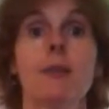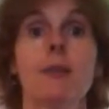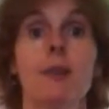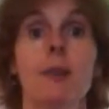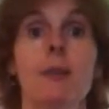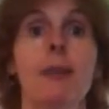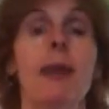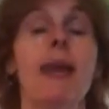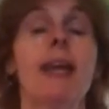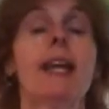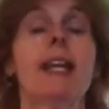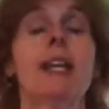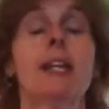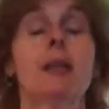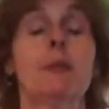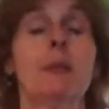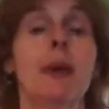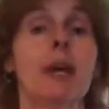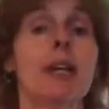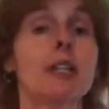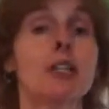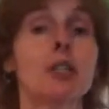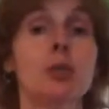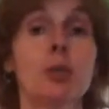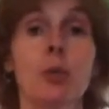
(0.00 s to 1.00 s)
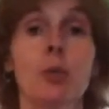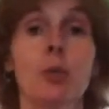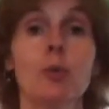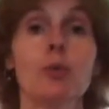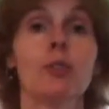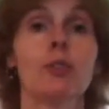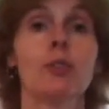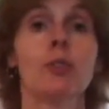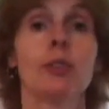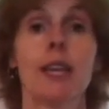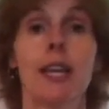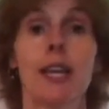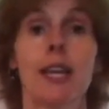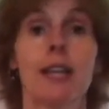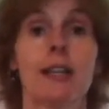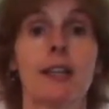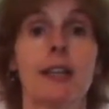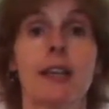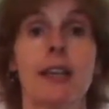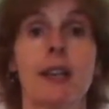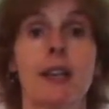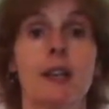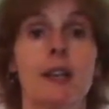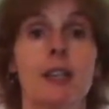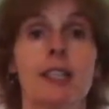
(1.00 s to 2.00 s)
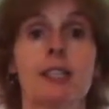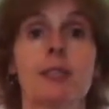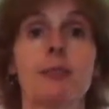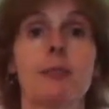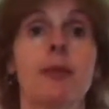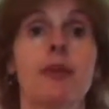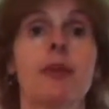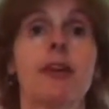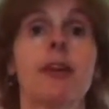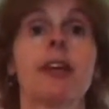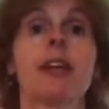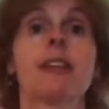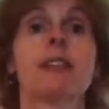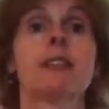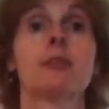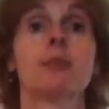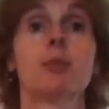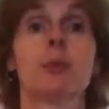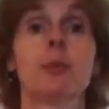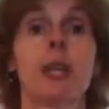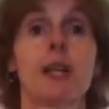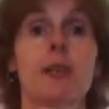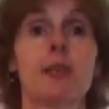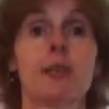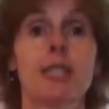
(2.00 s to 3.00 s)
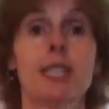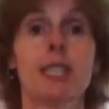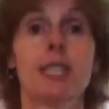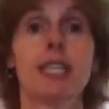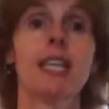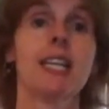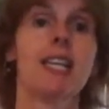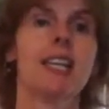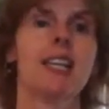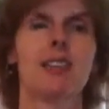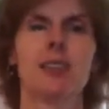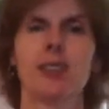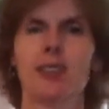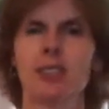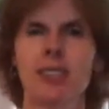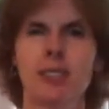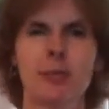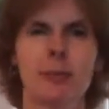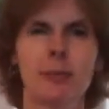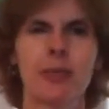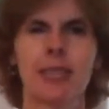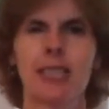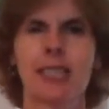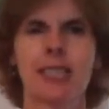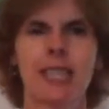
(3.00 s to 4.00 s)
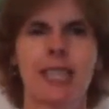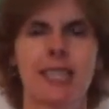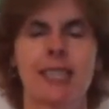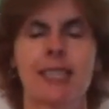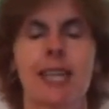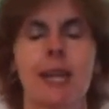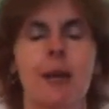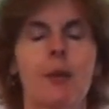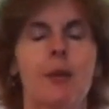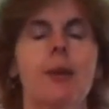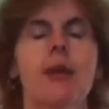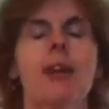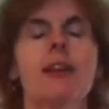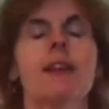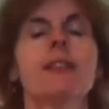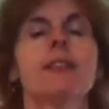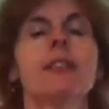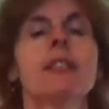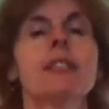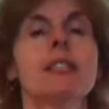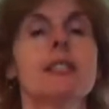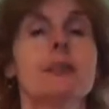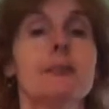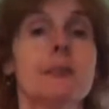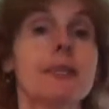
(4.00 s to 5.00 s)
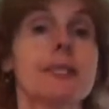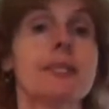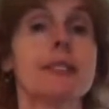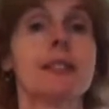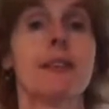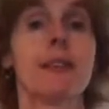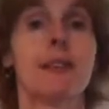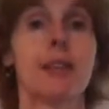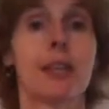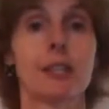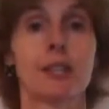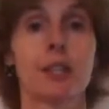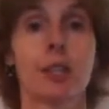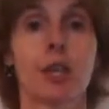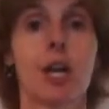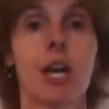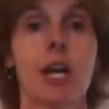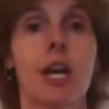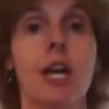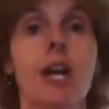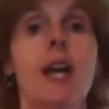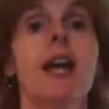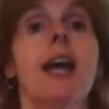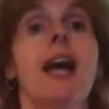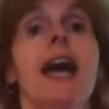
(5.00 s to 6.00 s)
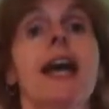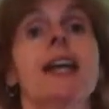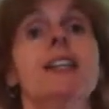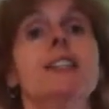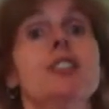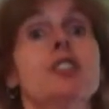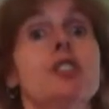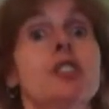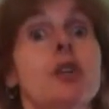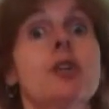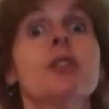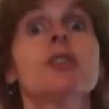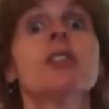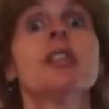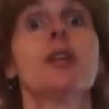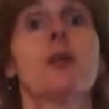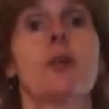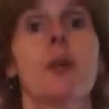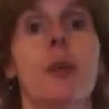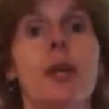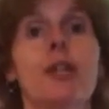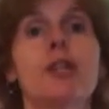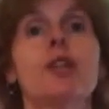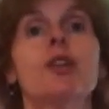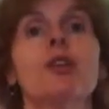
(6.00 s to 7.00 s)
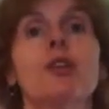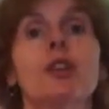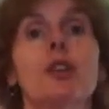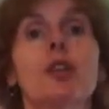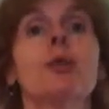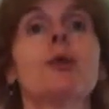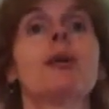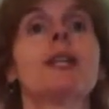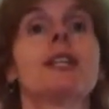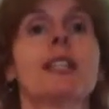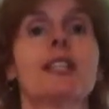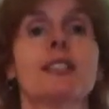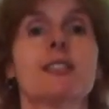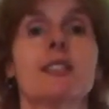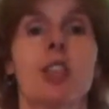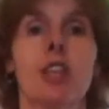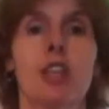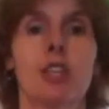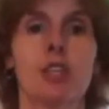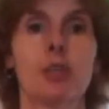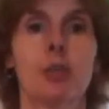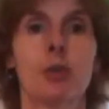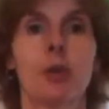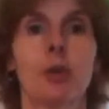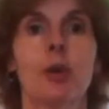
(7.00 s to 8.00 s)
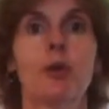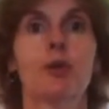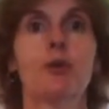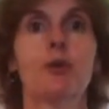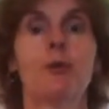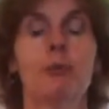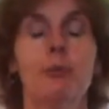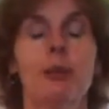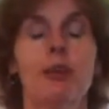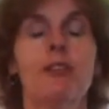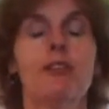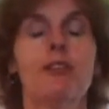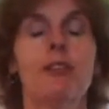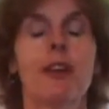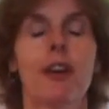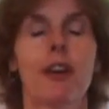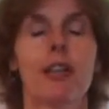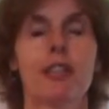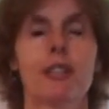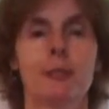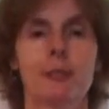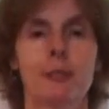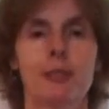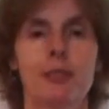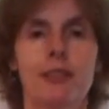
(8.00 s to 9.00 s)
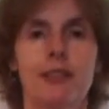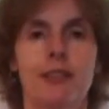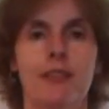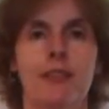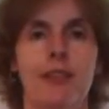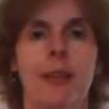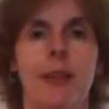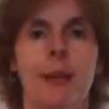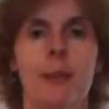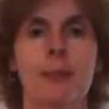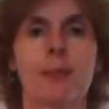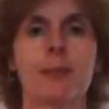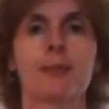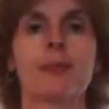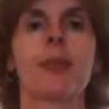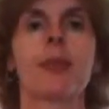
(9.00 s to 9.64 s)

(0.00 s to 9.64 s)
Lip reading: the pain in my shoulder that I experienced when I was a kid, or something like that, whatever the specifics are. And certainly when you're doing this on your own, be very specific.